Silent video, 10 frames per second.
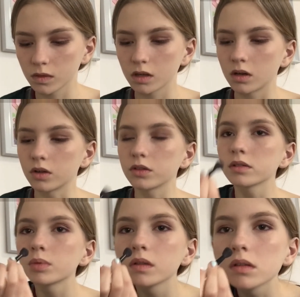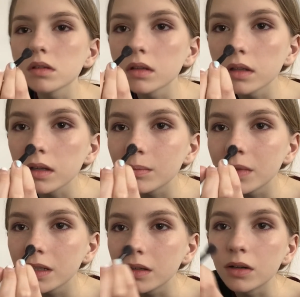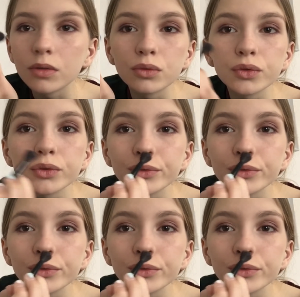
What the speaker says: I'll just put this on like my nose.